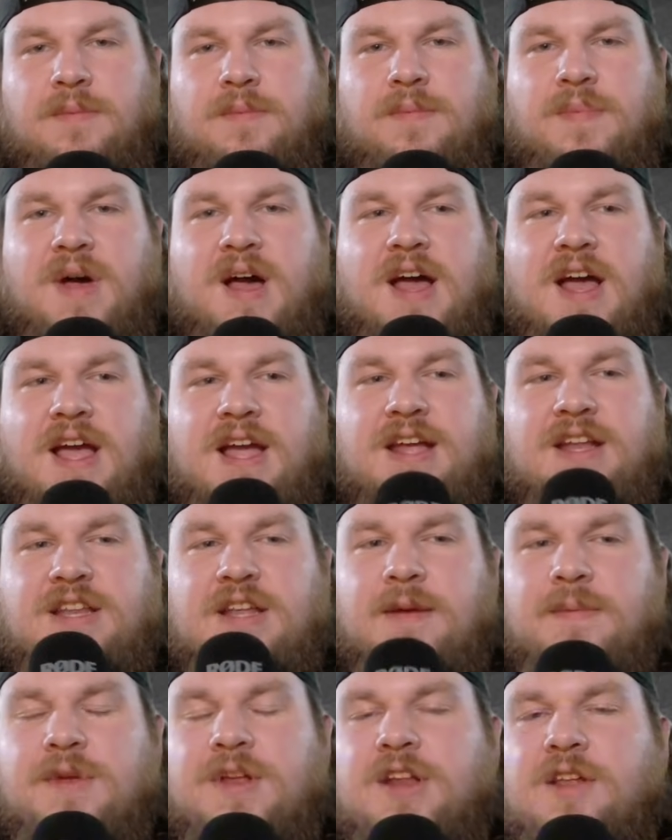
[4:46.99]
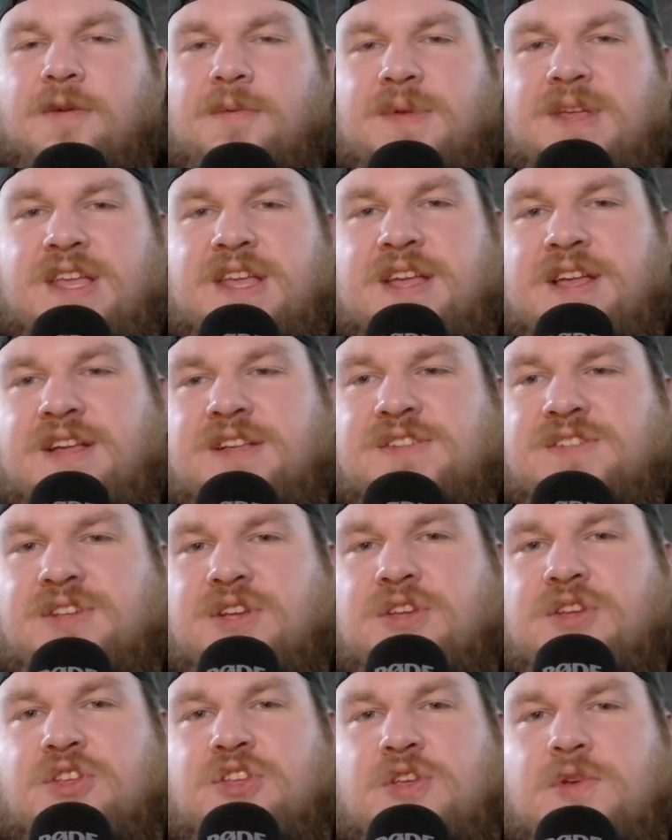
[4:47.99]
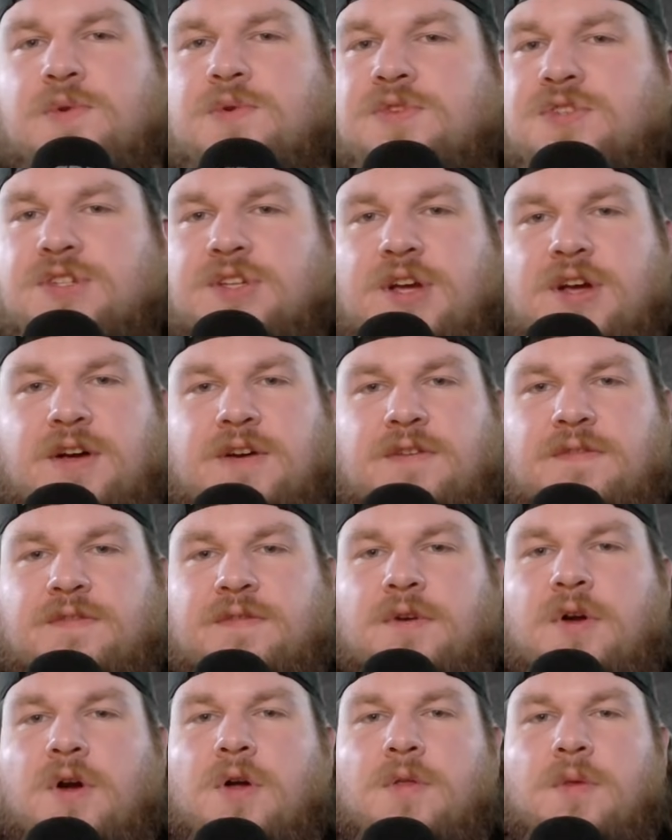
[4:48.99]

by WWE's use of